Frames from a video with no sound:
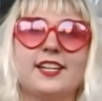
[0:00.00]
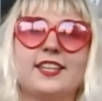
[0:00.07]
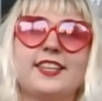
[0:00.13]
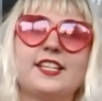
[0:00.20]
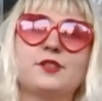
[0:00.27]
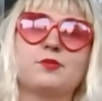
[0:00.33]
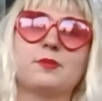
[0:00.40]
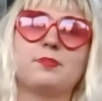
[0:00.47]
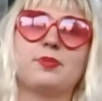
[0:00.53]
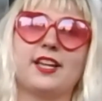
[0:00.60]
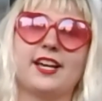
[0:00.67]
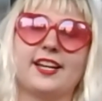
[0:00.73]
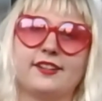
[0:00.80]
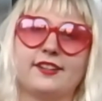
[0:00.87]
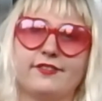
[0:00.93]
These were
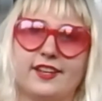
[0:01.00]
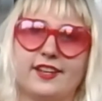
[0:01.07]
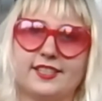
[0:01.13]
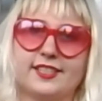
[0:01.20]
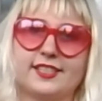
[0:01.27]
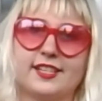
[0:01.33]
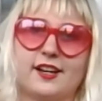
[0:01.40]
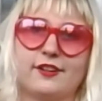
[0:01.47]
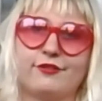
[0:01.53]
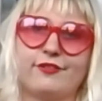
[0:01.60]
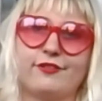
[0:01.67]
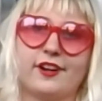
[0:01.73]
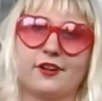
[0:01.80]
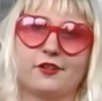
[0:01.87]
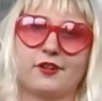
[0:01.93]
planned events on
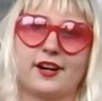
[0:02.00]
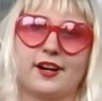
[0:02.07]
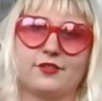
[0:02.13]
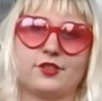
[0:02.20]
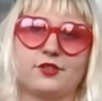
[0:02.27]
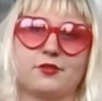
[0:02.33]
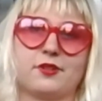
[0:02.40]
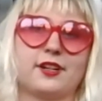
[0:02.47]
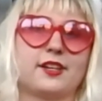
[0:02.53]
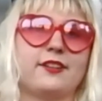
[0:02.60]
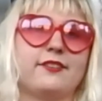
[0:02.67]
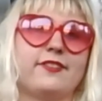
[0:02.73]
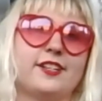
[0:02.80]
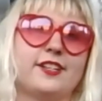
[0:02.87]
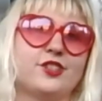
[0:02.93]
fairgrounds or in
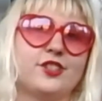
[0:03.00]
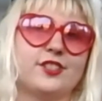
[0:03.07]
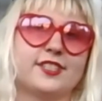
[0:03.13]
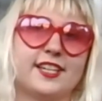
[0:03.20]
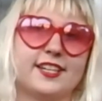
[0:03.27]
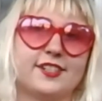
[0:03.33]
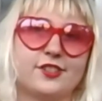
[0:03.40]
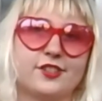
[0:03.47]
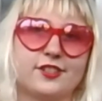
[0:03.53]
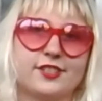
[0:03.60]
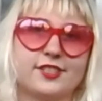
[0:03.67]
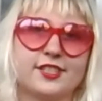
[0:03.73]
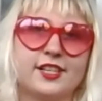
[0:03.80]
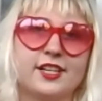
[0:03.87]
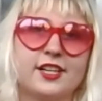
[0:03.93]
convention centers.